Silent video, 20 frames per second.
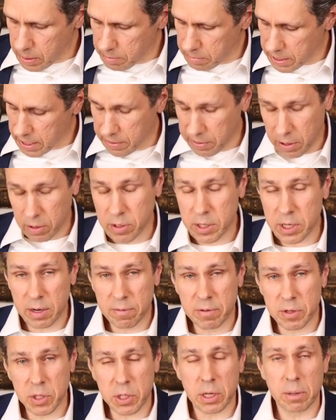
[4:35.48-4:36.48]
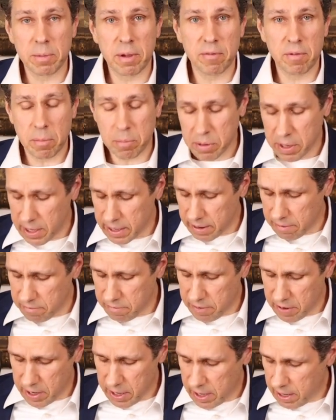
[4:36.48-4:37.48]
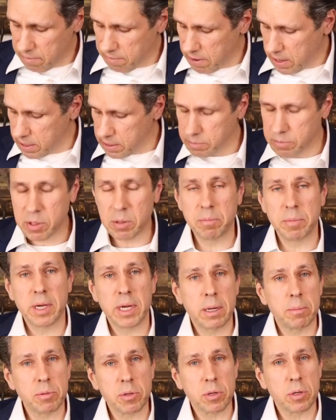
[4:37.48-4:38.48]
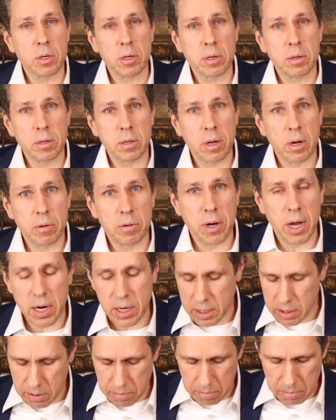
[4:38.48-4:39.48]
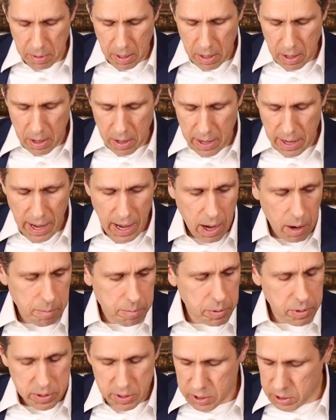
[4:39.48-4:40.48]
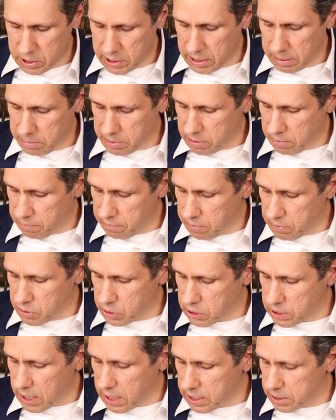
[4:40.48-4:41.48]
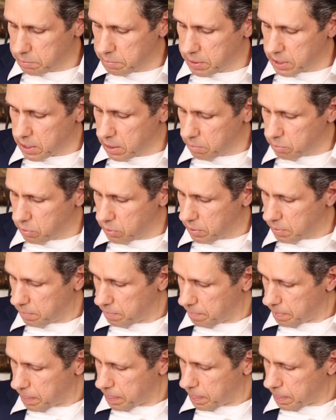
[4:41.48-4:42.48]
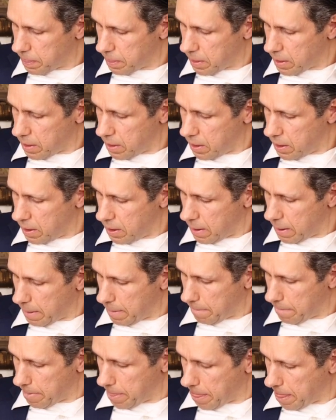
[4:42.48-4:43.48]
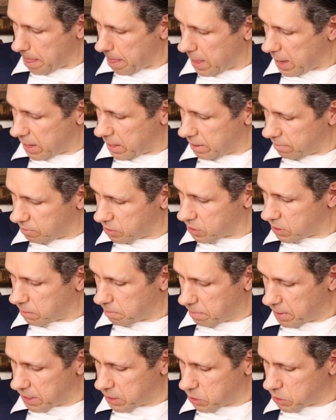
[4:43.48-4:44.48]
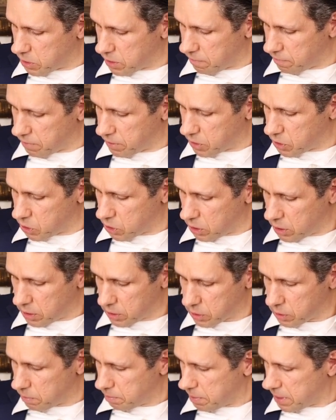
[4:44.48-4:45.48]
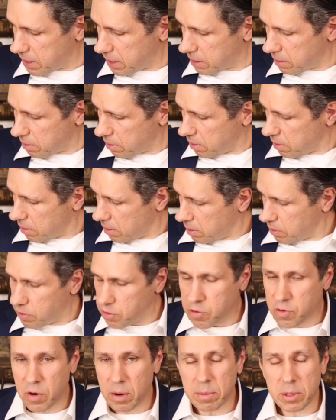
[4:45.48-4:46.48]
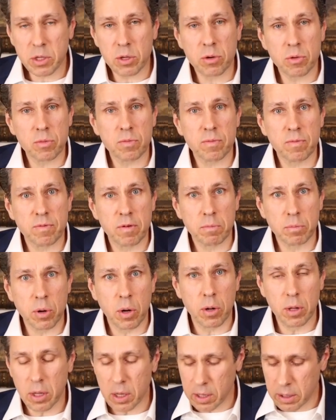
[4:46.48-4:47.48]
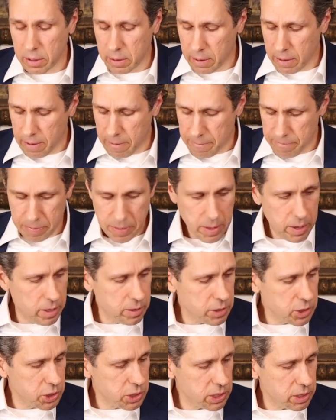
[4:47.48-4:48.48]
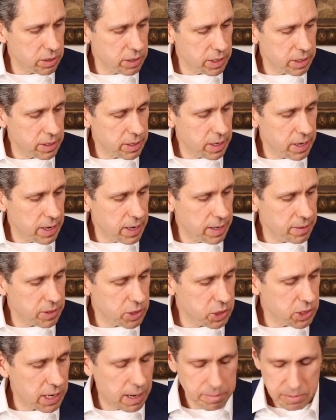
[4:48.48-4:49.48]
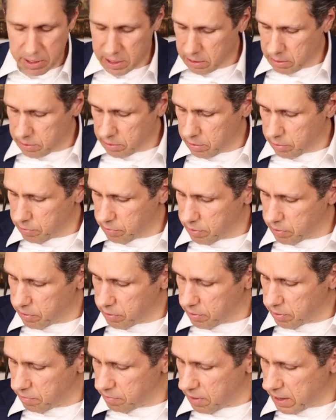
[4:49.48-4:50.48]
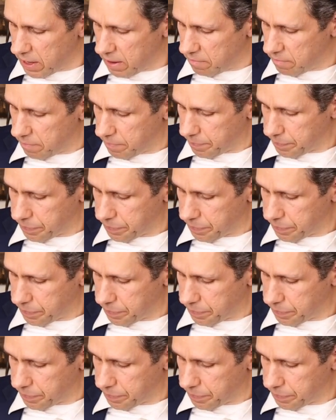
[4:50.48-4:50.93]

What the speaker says: Again, the only difference is going to be if you're playing at very high volumes, the pickups are not going to output the same as a full-size pickup would. And obviously the major difference also being the trematone vibrola on the Sheraton and the stop tail on the 335.